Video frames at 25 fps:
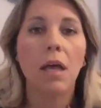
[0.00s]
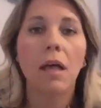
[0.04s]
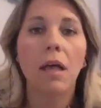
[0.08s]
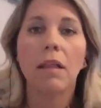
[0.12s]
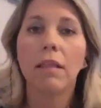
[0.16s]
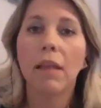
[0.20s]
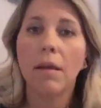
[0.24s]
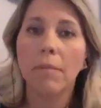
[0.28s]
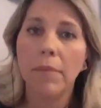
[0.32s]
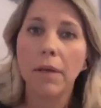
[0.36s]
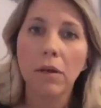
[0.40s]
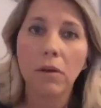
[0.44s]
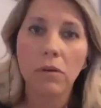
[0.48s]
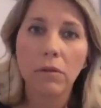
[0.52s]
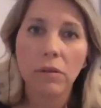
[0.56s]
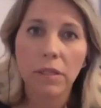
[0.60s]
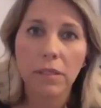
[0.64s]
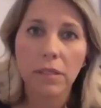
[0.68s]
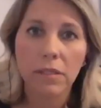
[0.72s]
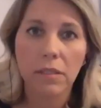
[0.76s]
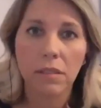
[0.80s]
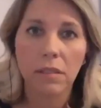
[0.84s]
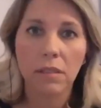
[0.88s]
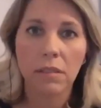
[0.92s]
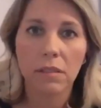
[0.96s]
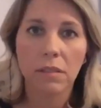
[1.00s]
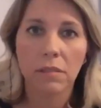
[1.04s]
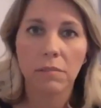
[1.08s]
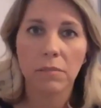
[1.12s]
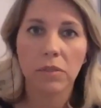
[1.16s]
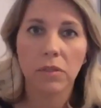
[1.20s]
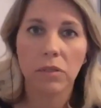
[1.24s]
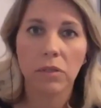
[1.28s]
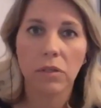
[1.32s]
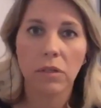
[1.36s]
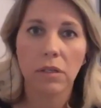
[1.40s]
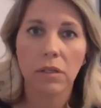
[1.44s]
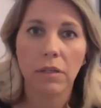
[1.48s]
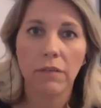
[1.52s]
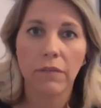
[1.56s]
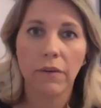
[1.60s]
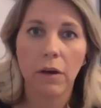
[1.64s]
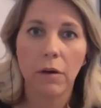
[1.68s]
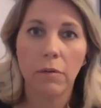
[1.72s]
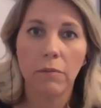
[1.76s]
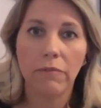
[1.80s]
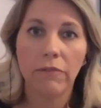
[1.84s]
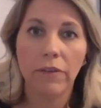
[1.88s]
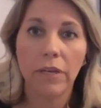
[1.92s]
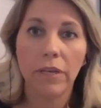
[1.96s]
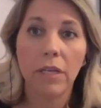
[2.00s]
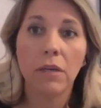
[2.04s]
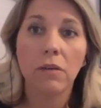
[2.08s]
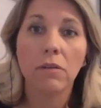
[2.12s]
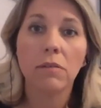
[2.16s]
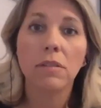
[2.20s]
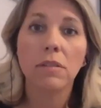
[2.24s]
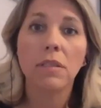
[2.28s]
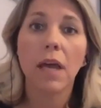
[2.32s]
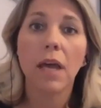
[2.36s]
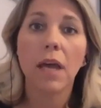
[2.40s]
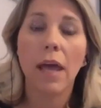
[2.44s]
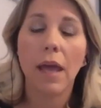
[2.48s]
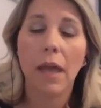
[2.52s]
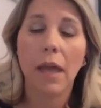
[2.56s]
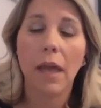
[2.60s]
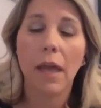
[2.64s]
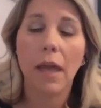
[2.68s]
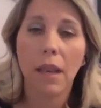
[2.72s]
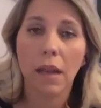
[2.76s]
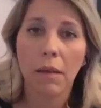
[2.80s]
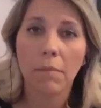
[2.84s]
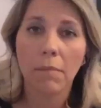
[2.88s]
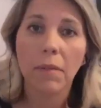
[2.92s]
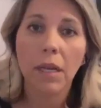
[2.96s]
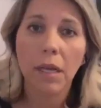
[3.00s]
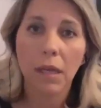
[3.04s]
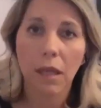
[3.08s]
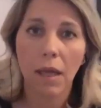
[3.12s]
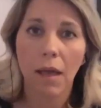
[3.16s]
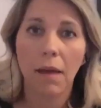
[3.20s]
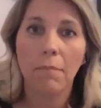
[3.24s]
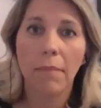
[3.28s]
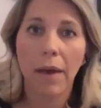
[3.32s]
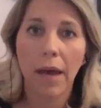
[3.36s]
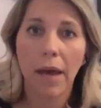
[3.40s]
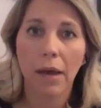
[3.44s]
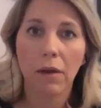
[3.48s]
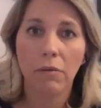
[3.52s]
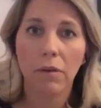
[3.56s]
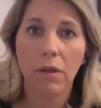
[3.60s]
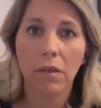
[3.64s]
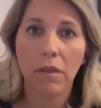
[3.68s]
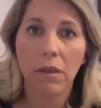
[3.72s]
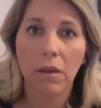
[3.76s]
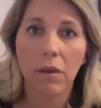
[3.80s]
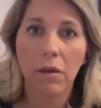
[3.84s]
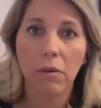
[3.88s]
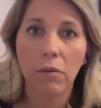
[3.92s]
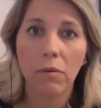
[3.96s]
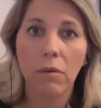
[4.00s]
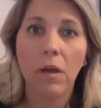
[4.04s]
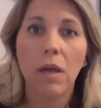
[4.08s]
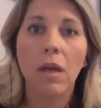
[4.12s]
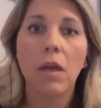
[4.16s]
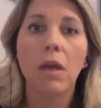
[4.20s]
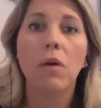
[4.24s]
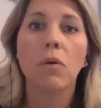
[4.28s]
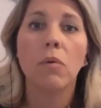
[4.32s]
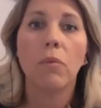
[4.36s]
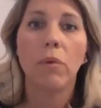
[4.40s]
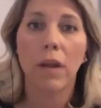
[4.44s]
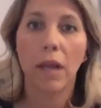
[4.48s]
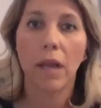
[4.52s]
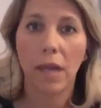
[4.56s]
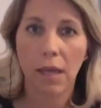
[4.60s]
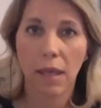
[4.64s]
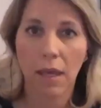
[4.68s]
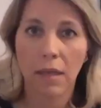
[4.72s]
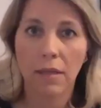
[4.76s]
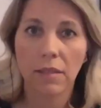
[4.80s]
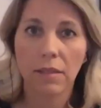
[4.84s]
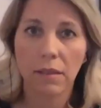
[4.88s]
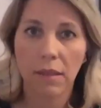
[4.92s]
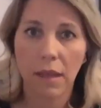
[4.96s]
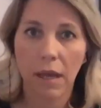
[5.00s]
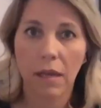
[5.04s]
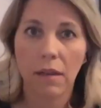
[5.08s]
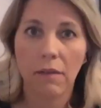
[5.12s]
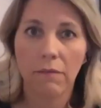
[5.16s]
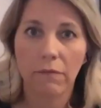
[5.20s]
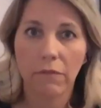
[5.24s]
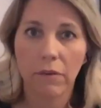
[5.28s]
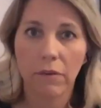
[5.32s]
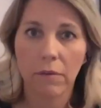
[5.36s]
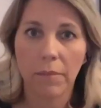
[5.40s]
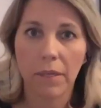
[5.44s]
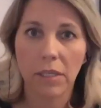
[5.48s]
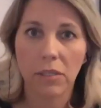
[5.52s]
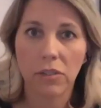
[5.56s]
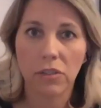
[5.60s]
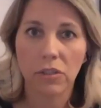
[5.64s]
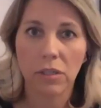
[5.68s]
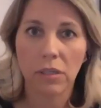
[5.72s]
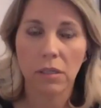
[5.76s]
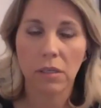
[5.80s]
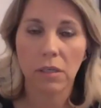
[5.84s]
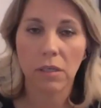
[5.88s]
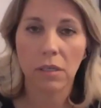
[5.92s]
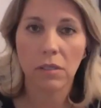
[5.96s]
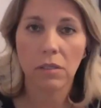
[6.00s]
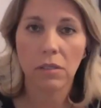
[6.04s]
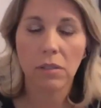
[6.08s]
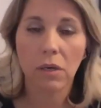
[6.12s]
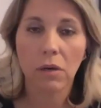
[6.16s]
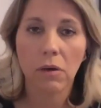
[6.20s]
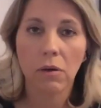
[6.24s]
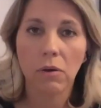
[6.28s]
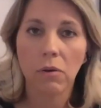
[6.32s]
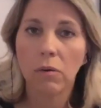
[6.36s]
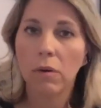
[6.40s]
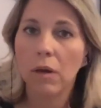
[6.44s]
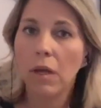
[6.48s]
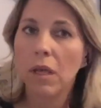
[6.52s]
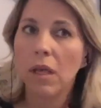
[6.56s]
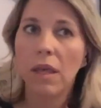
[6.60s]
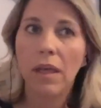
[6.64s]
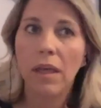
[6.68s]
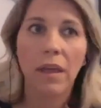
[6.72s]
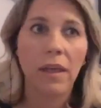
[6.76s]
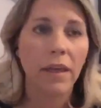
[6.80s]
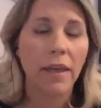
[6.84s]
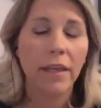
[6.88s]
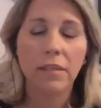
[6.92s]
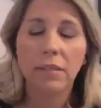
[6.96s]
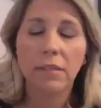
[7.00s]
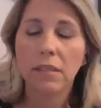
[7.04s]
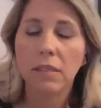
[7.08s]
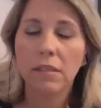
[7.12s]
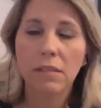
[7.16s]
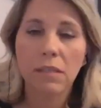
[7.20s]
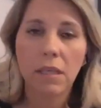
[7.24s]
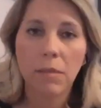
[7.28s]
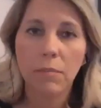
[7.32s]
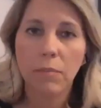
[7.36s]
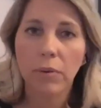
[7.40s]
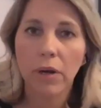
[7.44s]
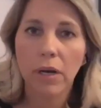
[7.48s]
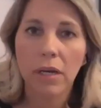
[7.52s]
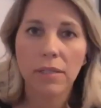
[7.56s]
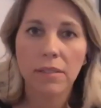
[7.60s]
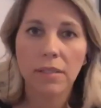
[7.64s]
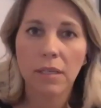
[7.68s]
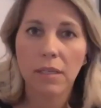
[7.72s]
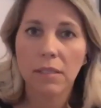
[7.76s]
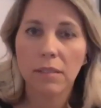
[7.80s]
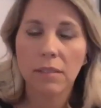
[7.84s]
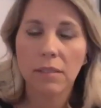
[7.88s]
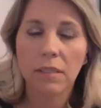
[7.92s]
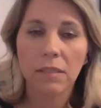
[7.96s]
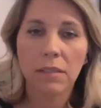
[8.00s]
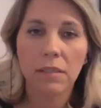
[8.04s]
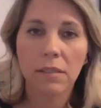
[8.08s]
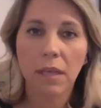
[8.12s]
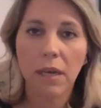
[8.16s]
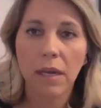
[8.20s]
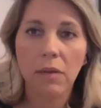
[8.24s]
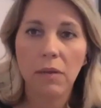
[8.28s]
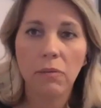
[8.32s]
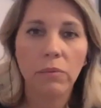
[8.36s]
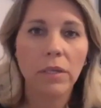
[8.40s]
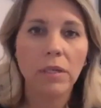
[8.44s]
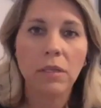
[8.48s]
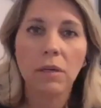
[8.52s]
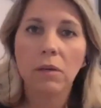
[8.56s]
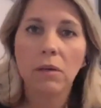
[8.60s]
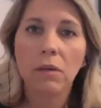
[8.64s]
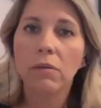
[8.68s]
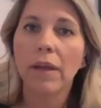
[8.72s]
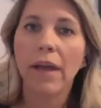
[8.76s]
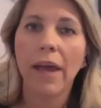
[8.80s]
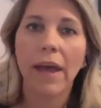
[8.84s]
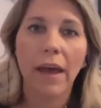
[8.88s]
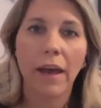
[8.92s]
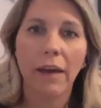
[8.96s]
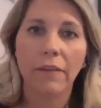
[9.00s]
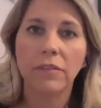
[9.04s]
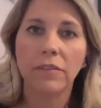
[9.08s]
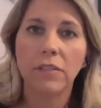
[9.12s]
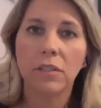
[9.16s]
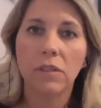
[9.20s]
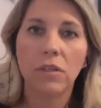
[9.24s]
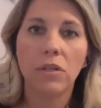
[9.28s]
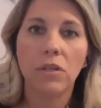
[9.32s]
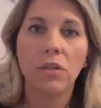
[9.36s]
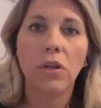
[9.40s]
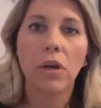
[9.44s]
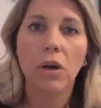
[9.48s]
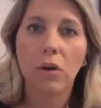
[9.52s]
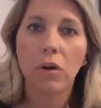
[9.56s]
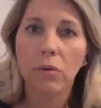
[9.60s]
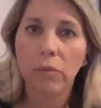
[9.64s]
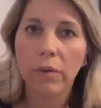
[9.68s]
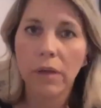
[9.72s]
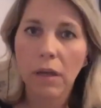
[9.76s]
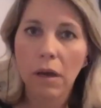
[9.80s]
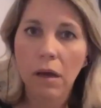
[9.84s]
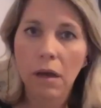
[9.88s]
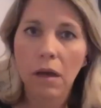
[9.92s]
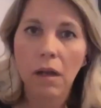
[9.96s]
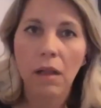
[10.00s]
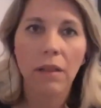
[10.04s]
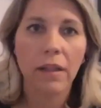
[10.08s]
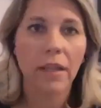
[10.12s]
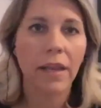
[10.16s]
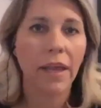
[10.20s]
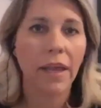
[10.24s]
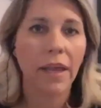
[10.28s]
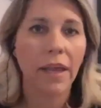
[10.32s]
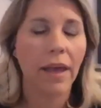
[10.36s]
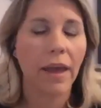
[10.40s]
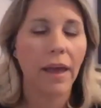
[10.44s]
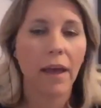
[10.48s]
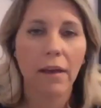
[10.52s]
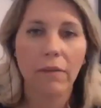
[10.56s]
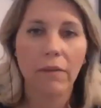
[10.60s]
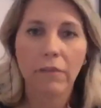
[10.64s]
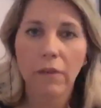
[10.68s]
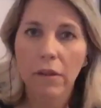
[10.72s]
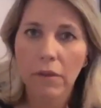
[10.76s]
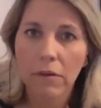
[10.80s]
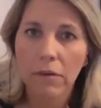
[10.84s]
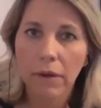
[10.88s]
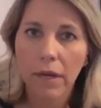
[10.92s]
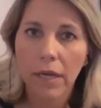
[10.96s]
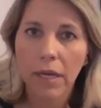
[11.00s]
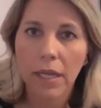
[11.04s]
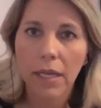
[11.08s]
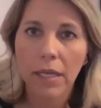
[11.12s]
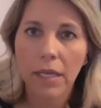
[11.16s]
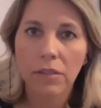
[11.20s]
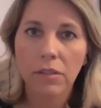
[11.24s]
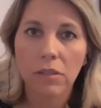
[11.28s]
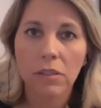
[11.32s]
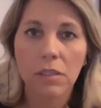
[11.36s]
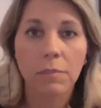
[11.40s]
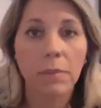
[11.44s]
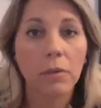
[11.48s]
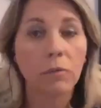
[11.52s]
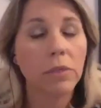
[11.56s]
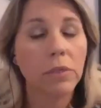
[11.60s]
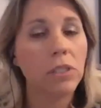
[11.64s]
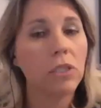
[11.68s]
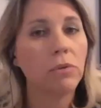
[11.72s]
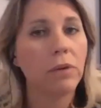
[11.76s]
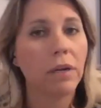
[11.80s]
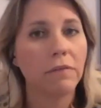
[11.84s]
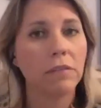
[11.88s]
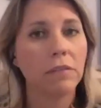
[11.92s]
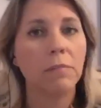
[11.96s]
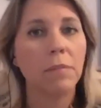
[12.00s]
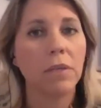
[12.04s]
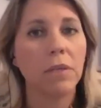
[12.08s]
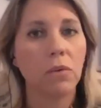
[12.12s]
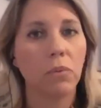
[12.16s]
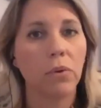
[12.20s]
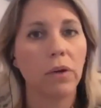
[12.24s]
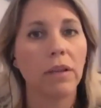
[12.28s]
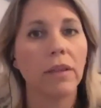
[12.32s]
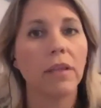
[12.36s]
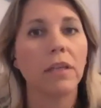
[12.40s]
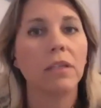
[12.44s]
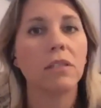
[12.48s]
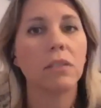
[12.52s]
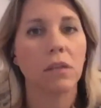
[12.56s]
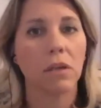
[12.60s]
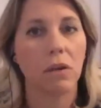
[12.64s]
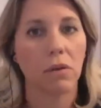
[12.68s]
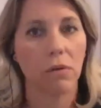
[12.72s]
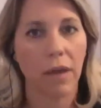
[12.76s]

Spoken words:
Let me go listen to some Circle of Hope videos, and I'm going to come back with you when I get that information. So it's the same process inside. We don't have to know it all and have all the right answers, but we do have to be willing to go get